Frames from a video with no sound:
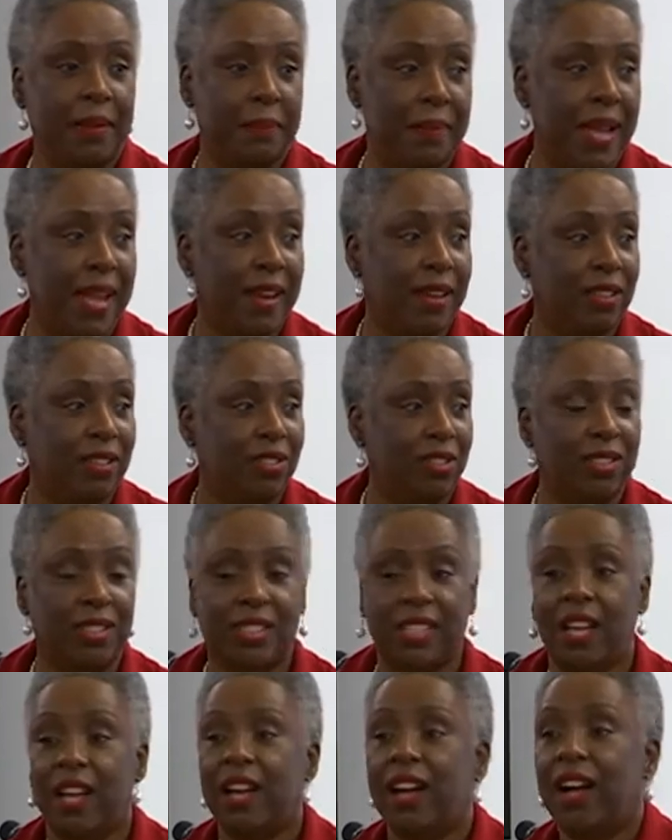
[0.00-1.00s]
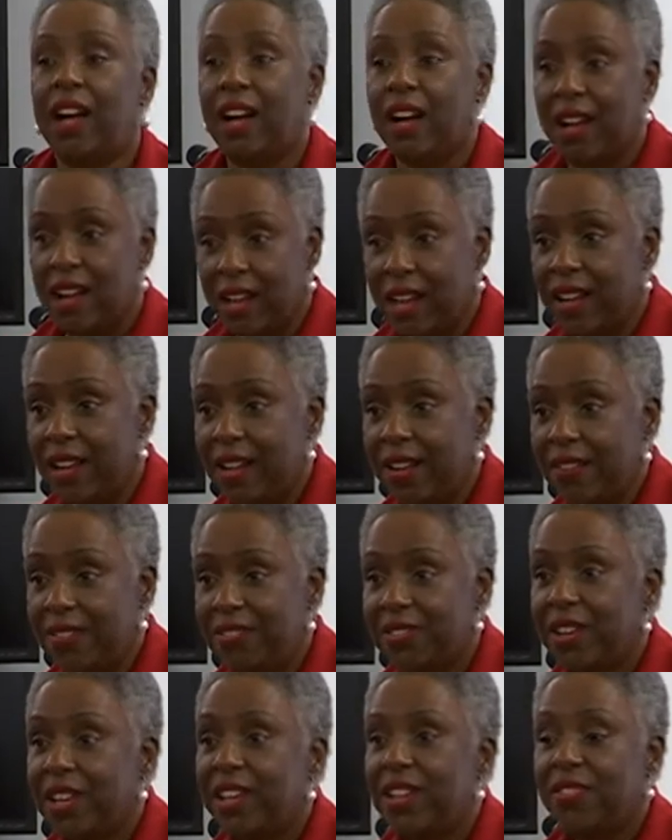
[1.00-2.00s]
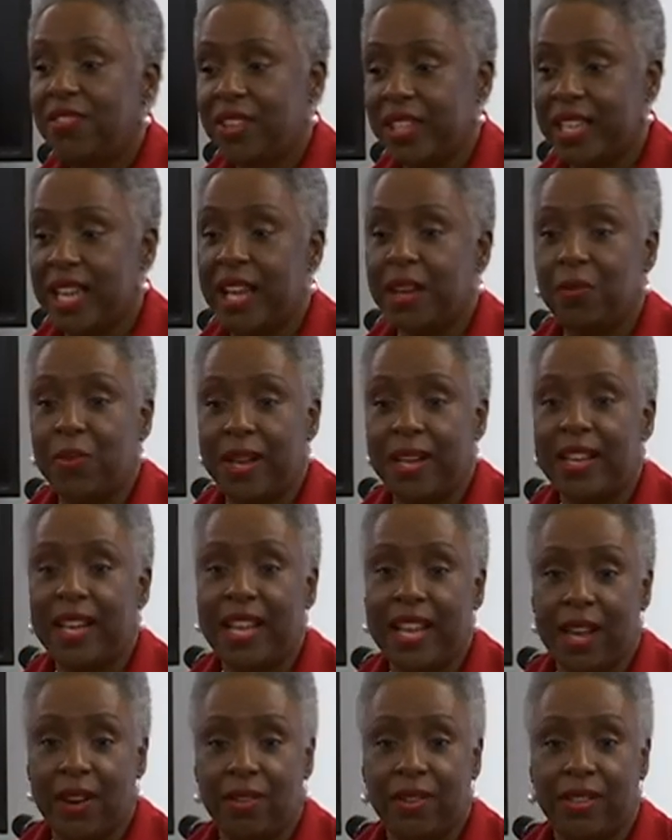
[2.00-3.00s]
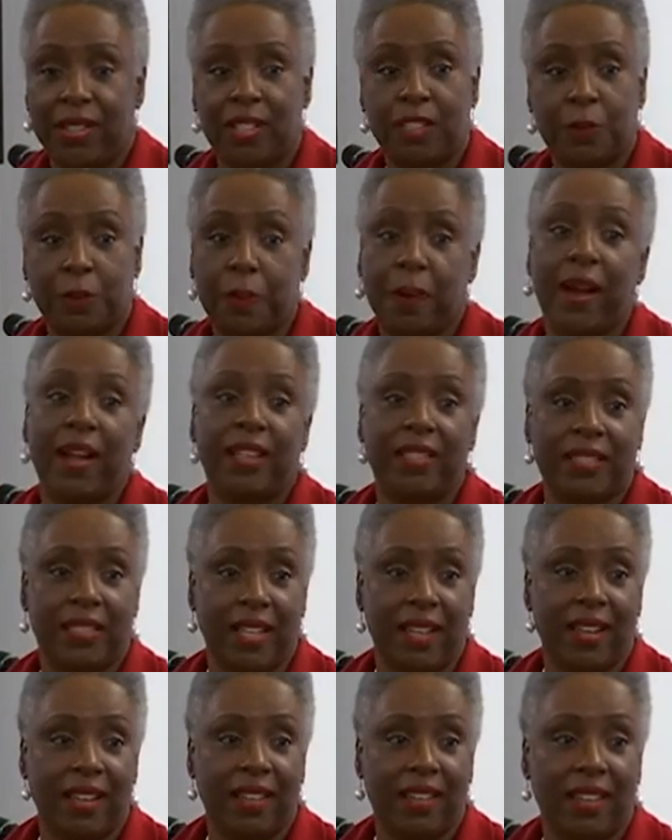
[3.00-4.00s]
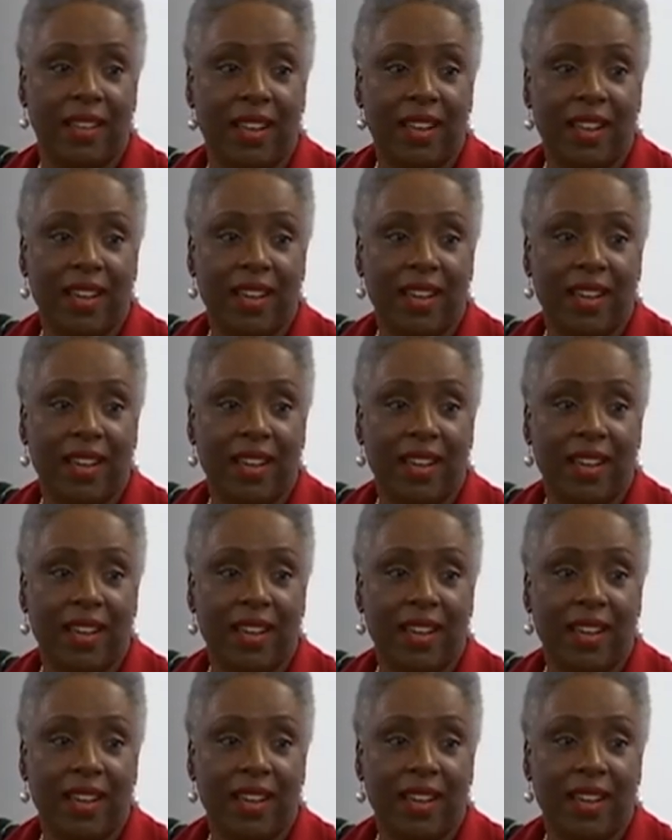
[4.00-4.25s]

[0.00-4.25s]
managers of the Gateway to Heritage project,